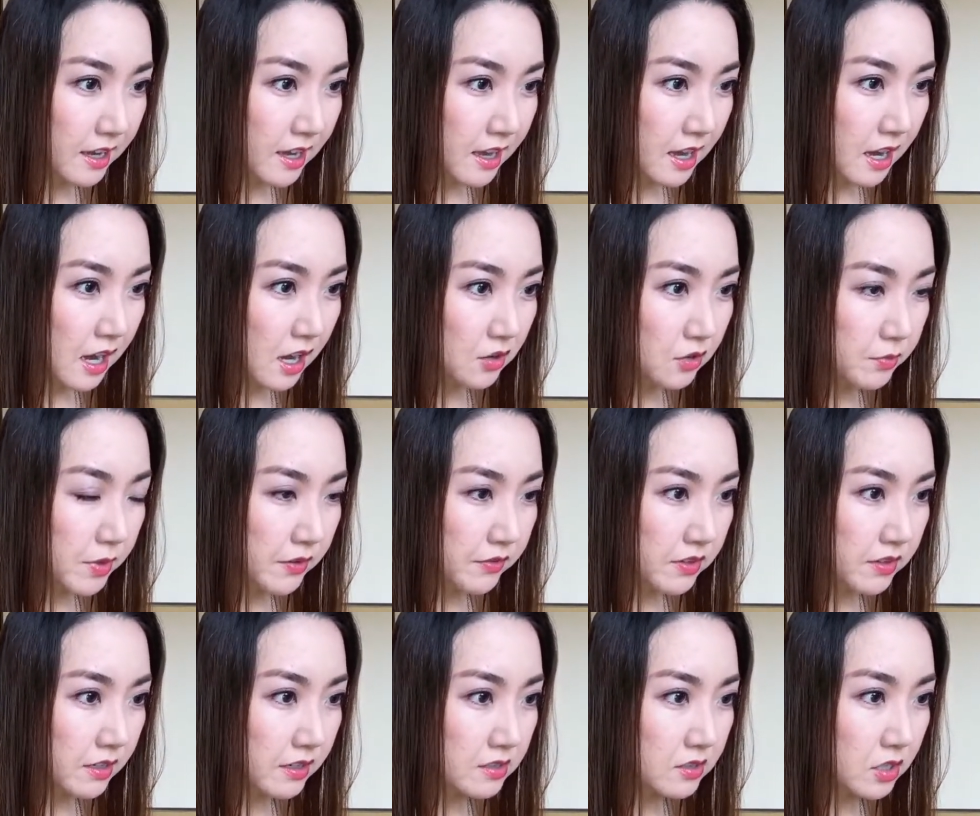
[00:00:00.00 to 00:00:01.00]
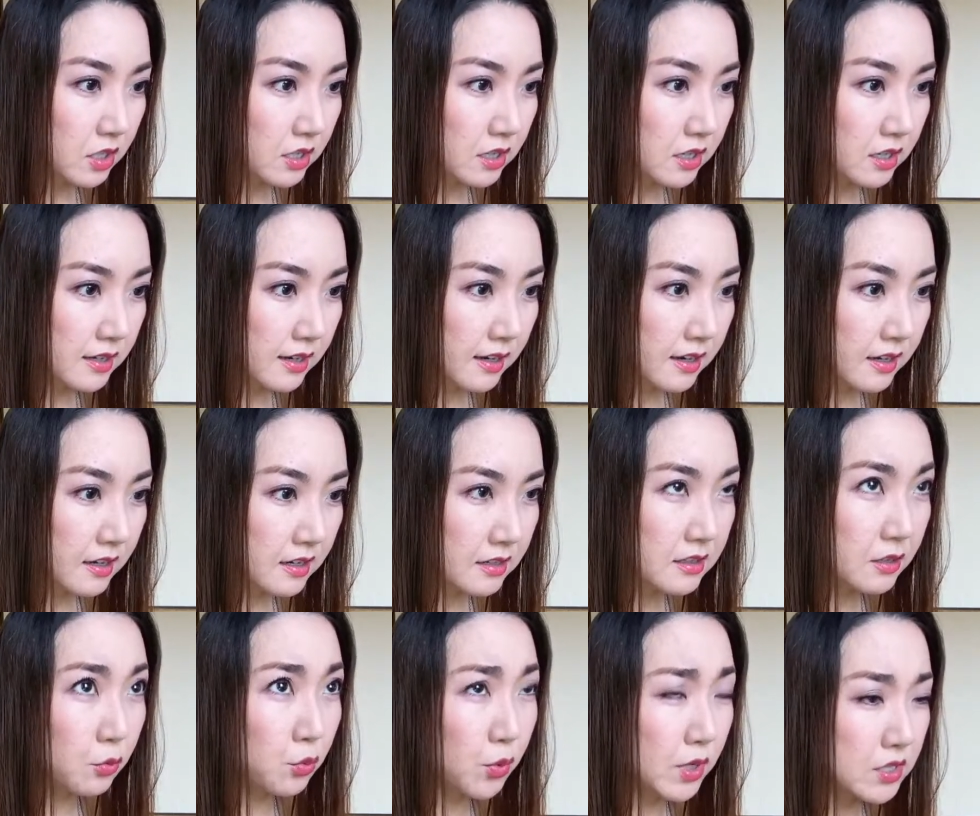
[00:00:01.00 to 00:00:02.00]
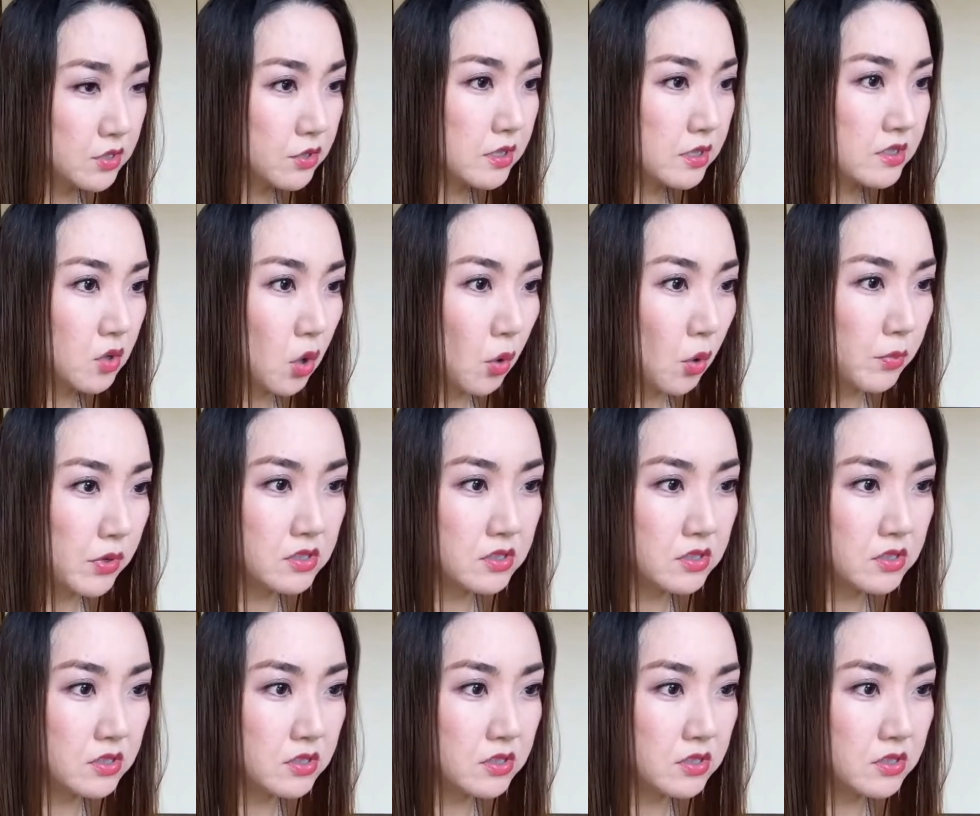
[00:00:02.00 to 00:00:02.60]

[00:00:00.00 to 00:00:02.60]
I hope everything is good. The window is open,